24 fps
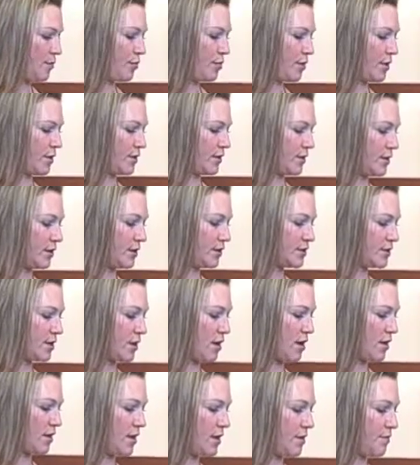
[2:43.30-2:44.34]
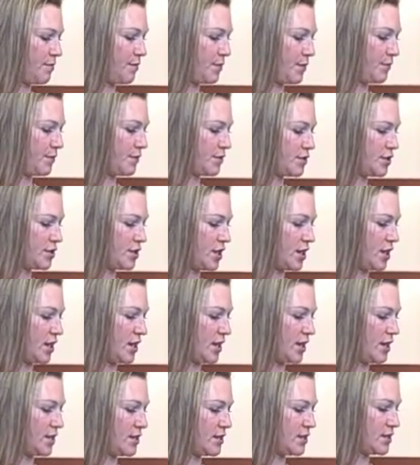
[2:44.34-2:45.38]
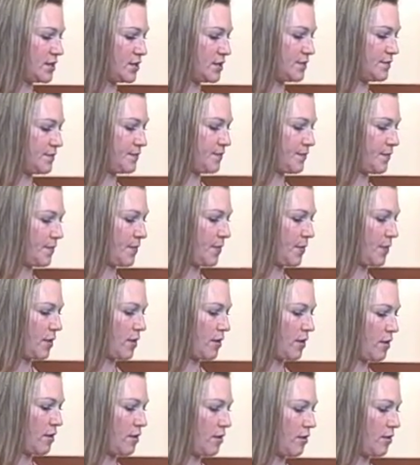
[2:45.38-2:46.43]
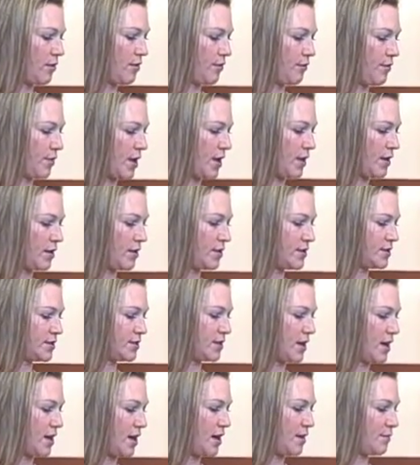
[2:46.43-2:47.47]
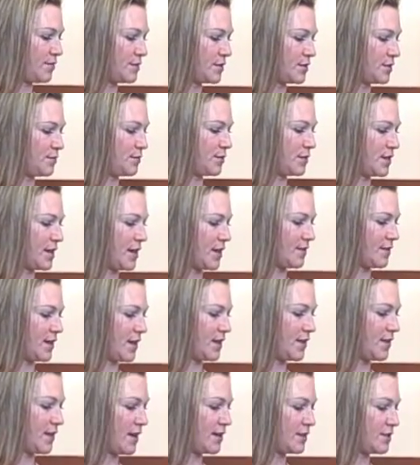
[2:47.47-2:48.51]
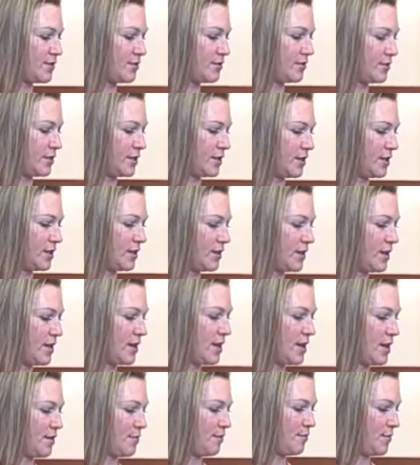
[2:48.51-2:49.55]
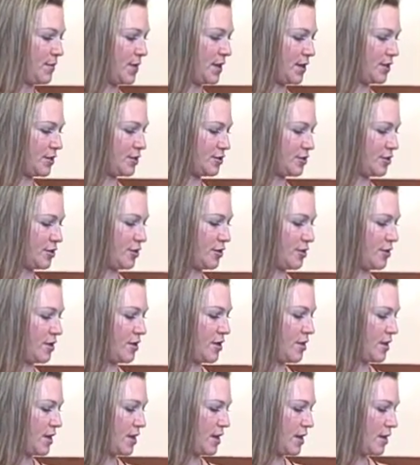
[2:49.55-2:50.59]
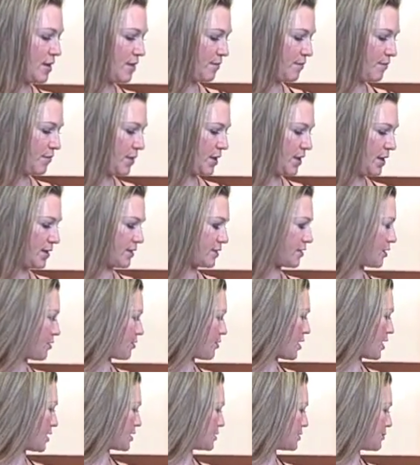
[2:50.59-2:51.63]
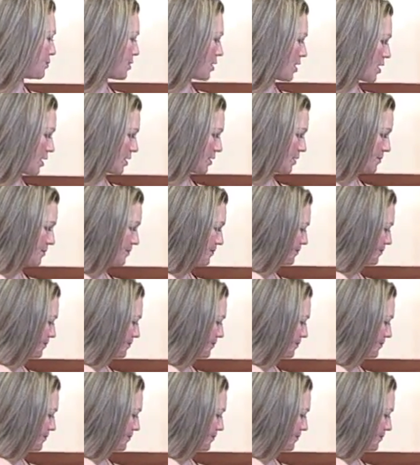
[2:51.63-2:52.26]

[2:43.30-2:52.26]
put a little dollop of cheese right on top. Just pretend like that's your little miniature pizza crust bottom.